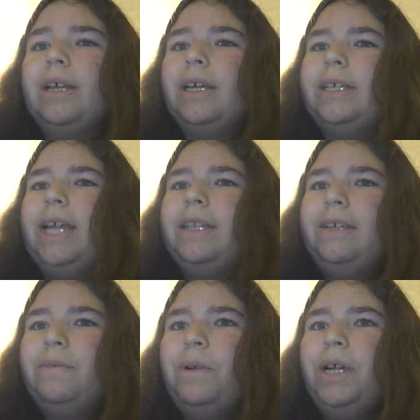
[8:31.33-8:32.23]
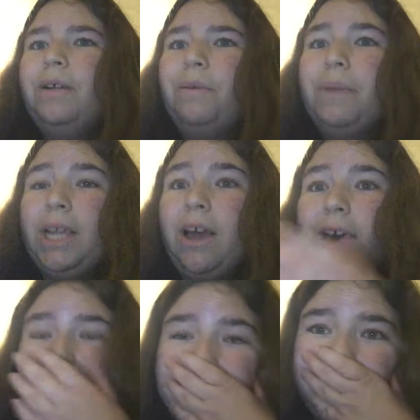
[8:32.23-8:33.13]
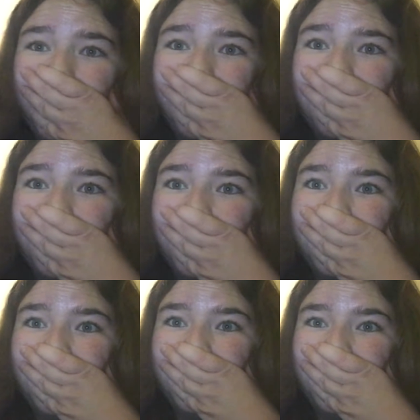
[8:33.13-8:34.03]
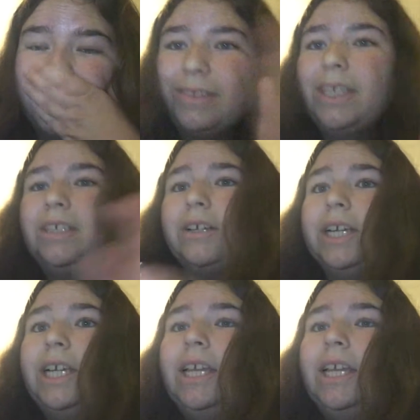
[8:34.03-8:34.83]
I can't think of the word. Oh my god. Sorry.